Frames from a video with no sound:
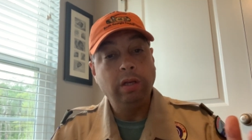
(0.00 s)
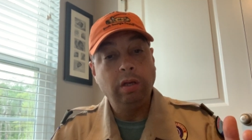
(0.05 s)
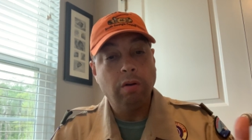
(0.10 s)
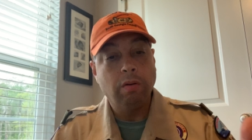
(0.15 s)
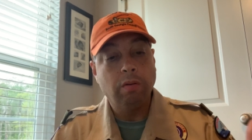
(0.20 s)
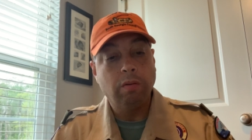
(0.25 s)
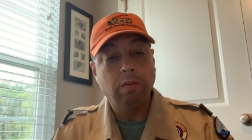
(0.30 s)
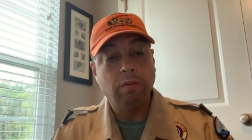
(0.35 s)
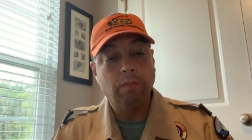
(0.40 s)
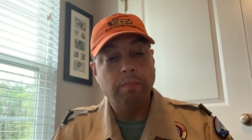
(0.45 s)

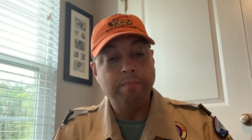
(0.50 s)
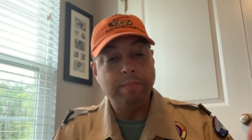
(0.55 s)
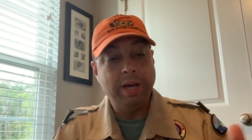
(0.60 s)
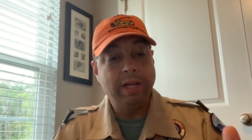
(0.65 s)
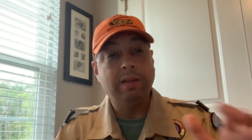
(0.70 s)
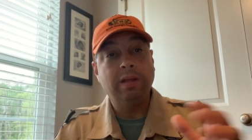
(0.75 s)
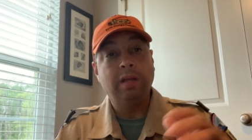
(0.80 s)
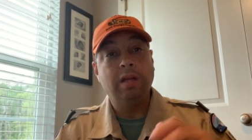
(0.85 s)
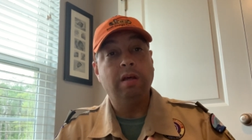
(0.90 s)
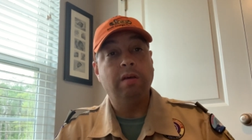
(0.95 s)
your
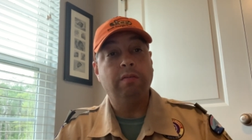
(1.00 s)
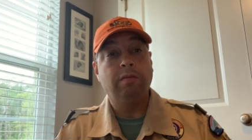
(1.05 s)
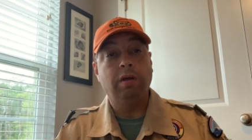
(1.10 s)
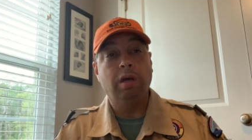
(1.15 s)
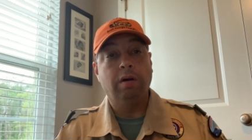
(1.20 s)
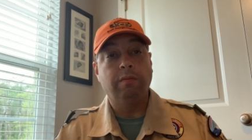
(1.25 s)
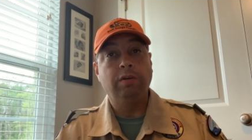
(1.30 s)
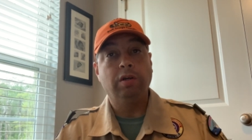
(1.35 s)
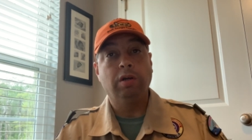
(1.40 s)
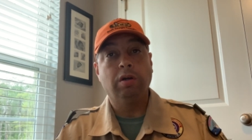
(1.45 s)
method
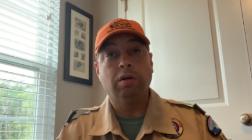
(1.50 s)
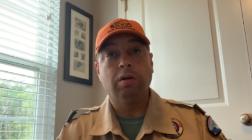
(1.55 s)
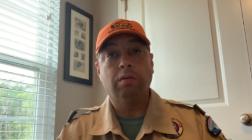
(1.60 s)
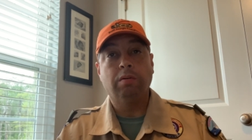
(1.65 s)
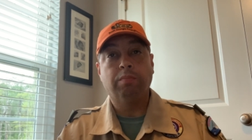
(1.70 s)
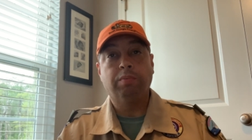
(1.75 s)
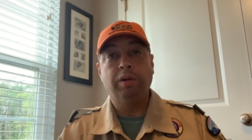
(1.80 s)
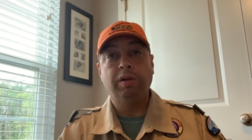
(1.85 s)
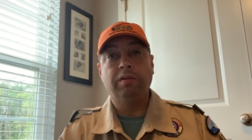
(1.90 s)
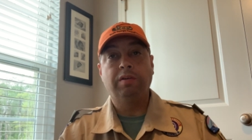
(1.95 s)
of your
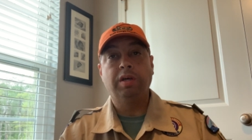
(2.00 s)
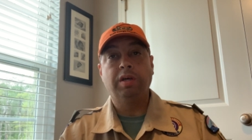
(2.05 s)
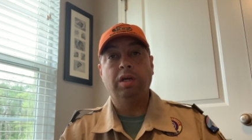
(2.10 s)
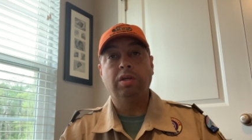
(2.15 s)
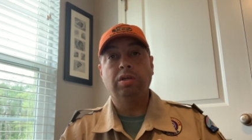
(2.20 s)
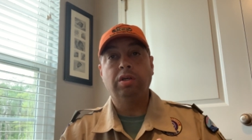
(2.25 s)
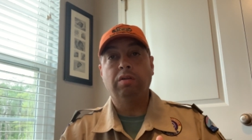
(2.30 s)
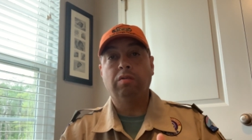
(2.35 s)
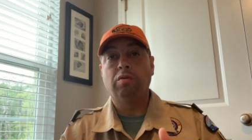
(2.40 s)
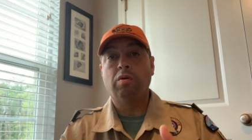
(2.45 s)

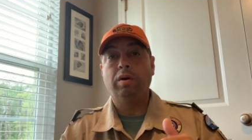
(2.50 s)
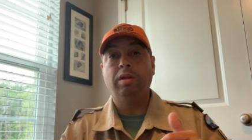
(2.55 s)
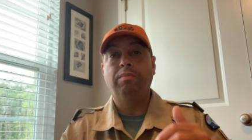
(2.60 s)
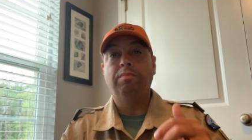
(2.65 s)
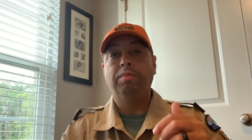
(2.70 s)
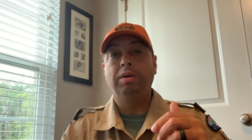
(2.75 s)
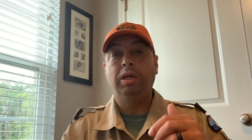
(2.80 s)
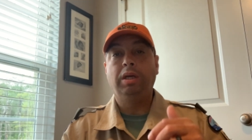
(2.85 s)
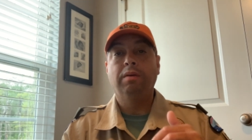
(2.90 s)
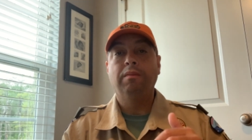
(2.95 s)
presentation is going to
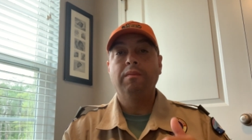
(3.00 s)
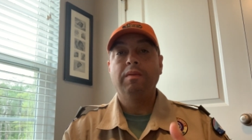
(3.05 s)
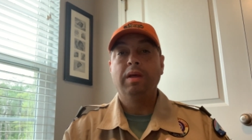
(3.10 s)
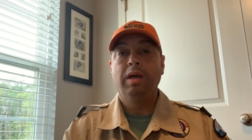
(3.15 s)
be,